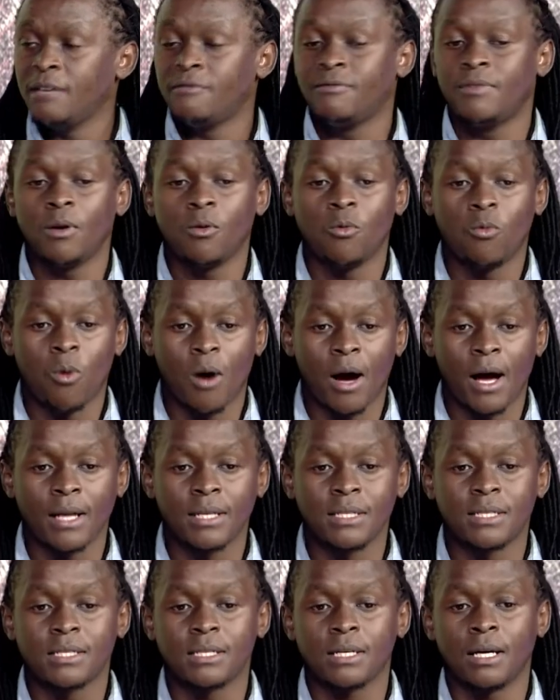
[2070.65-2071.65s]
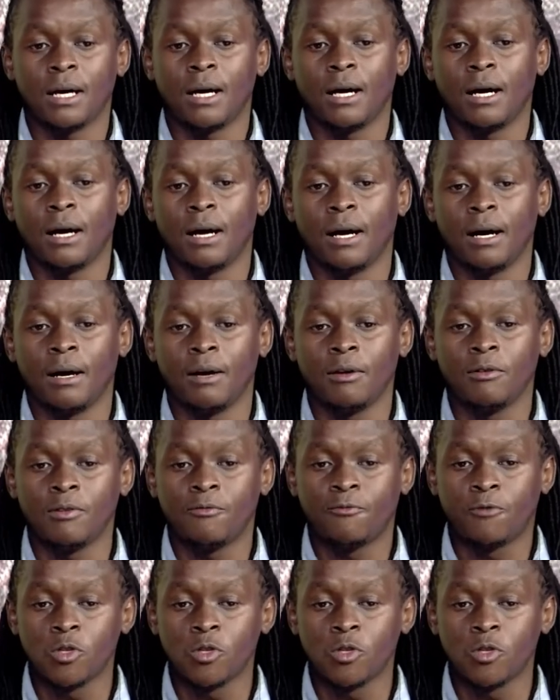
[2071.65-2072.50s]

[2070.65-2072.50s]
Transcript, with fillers: if they want uh,